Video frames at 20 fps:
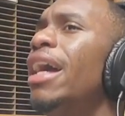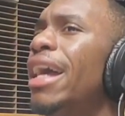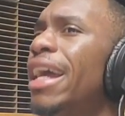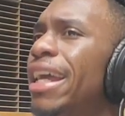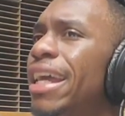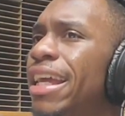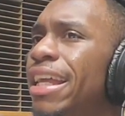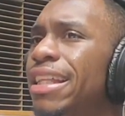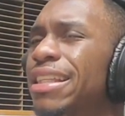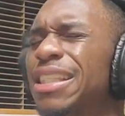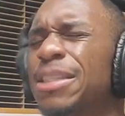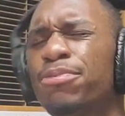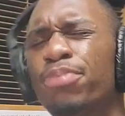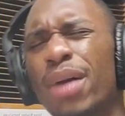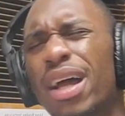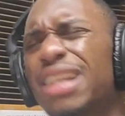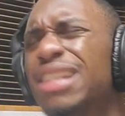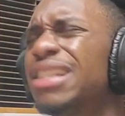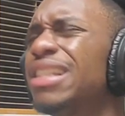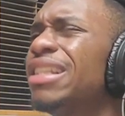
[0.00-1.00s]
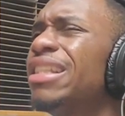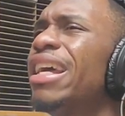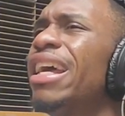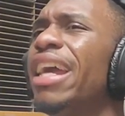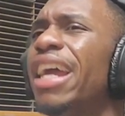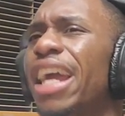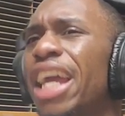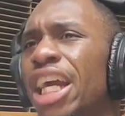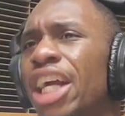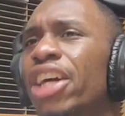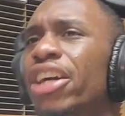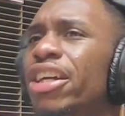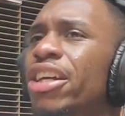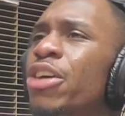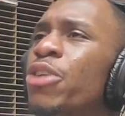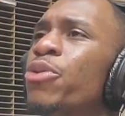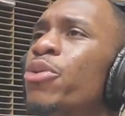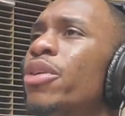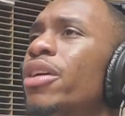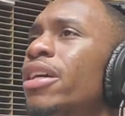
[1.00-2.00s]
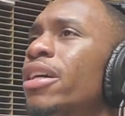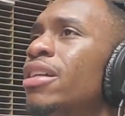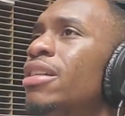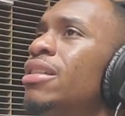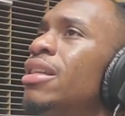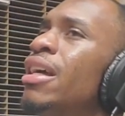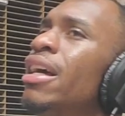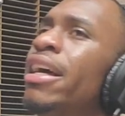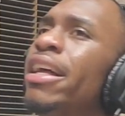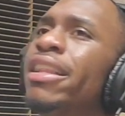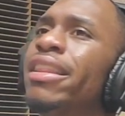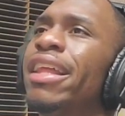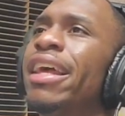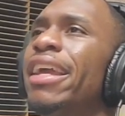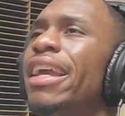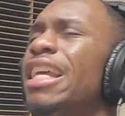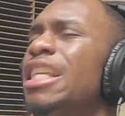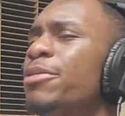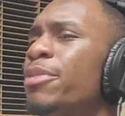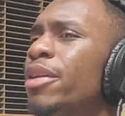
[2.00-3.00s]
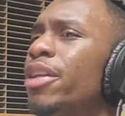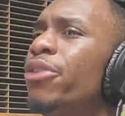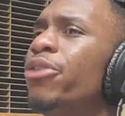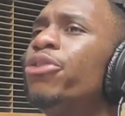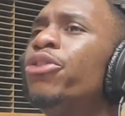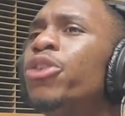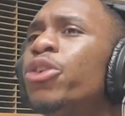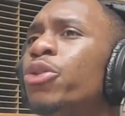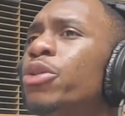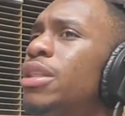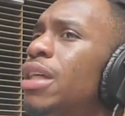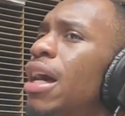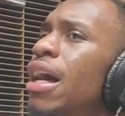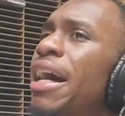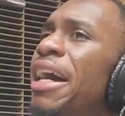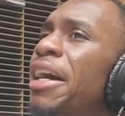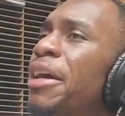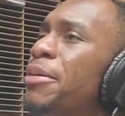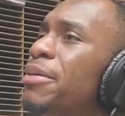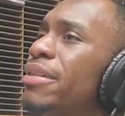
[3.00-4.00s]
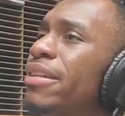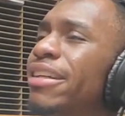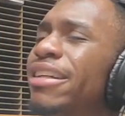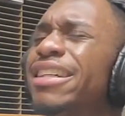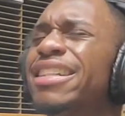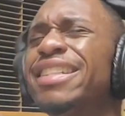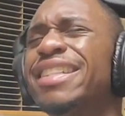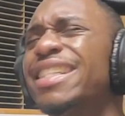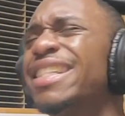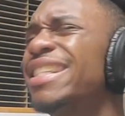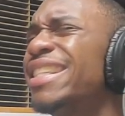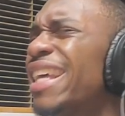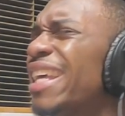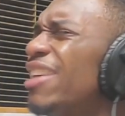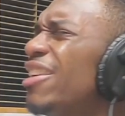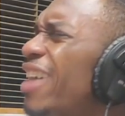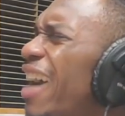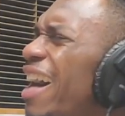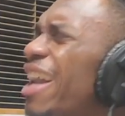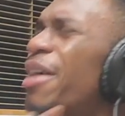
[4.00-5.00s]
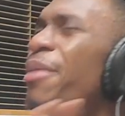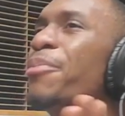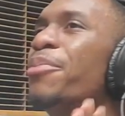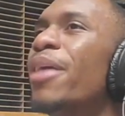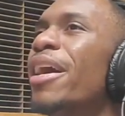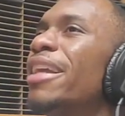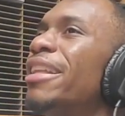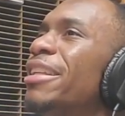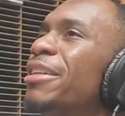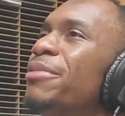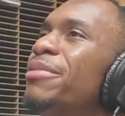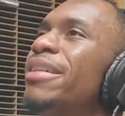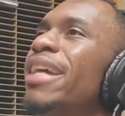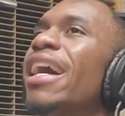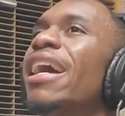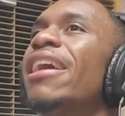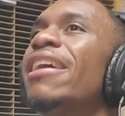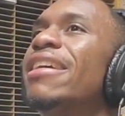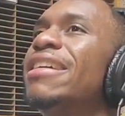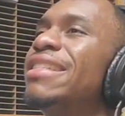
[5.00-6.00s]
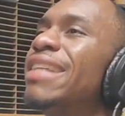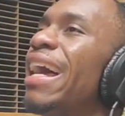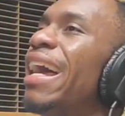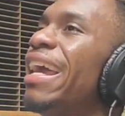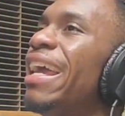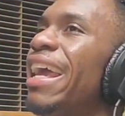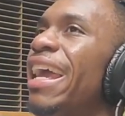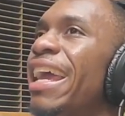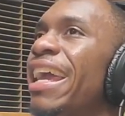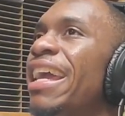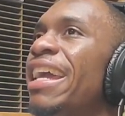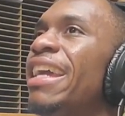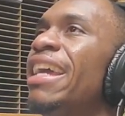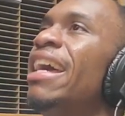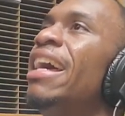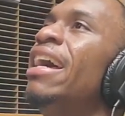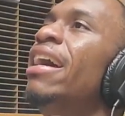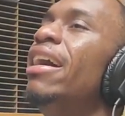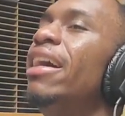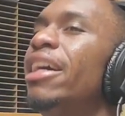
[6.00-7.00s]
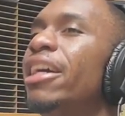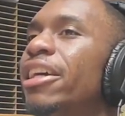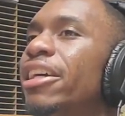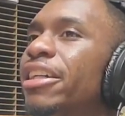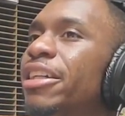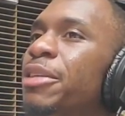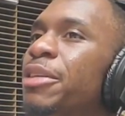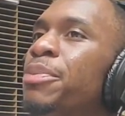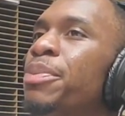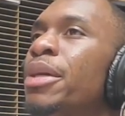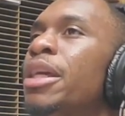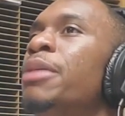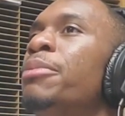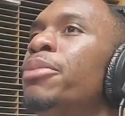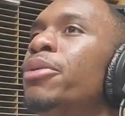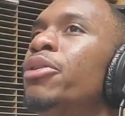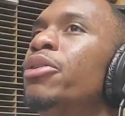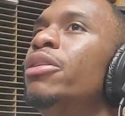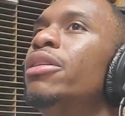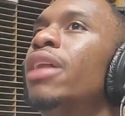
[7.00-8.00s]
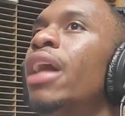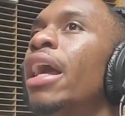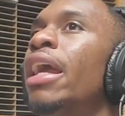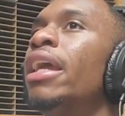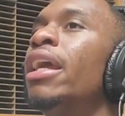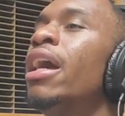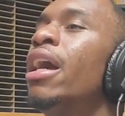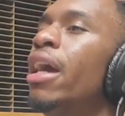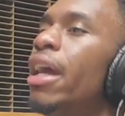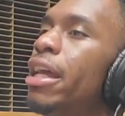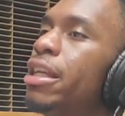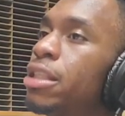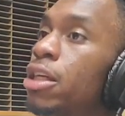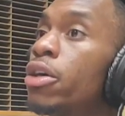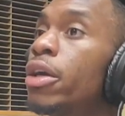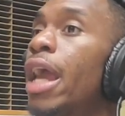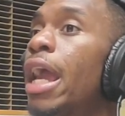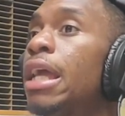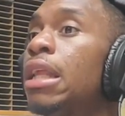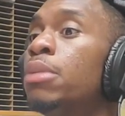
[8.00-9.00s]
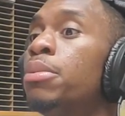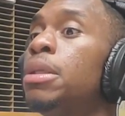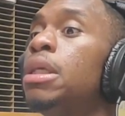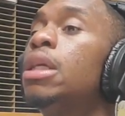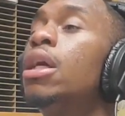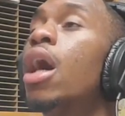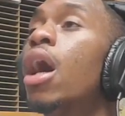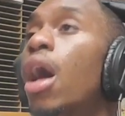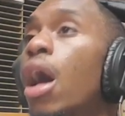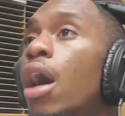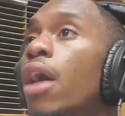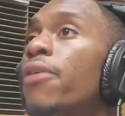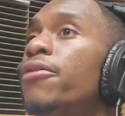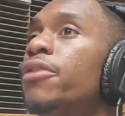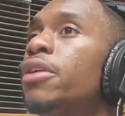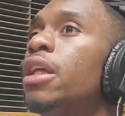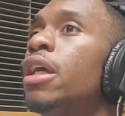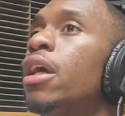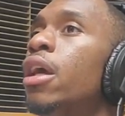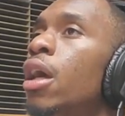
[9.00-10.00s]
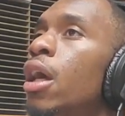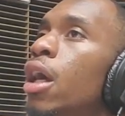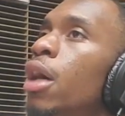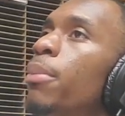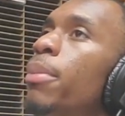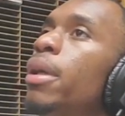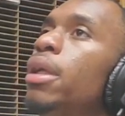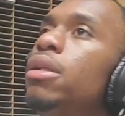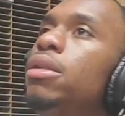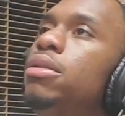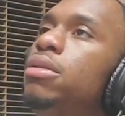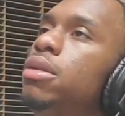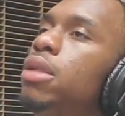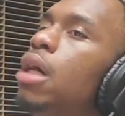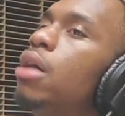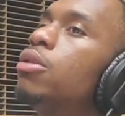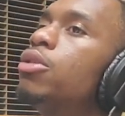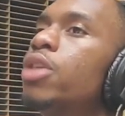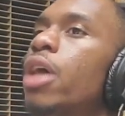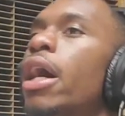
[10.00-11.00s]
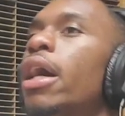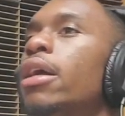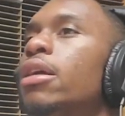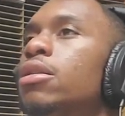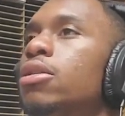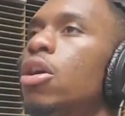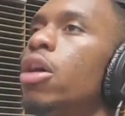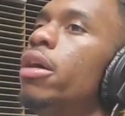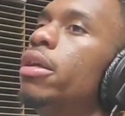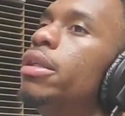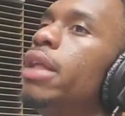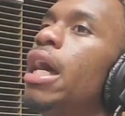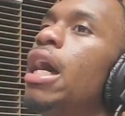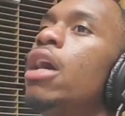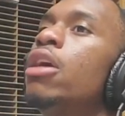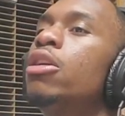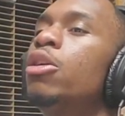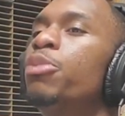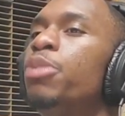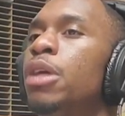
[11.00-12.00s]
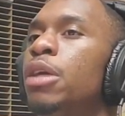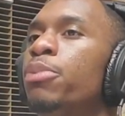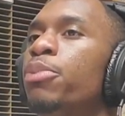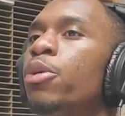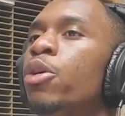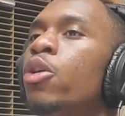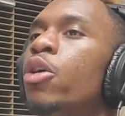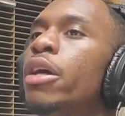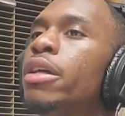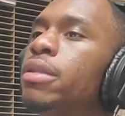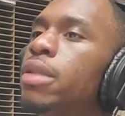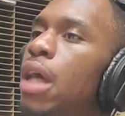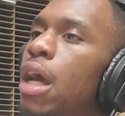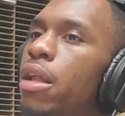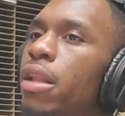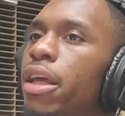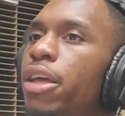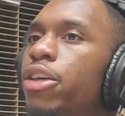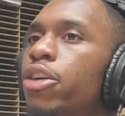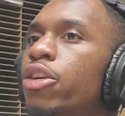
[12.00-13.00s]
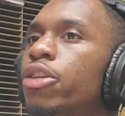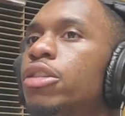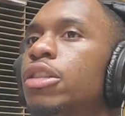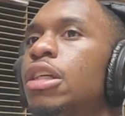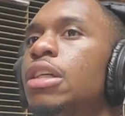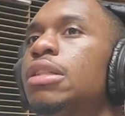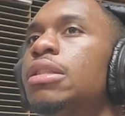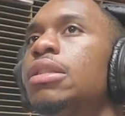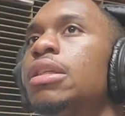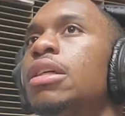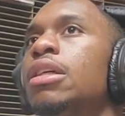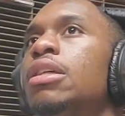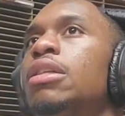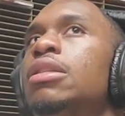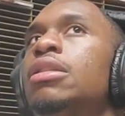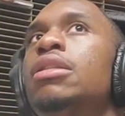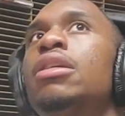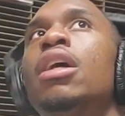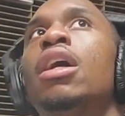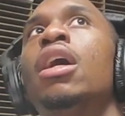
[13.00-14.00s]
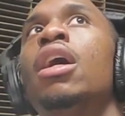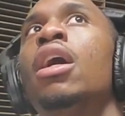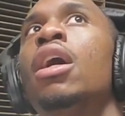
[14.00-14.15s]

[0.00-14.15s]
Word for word: And especially the arrogant ones. Like, it's been a few times where it's just like, you gotta break them down. Because I hate arrogant people. Like, it's okay to be confident, but don't try to talk down on people and sound like you're just this,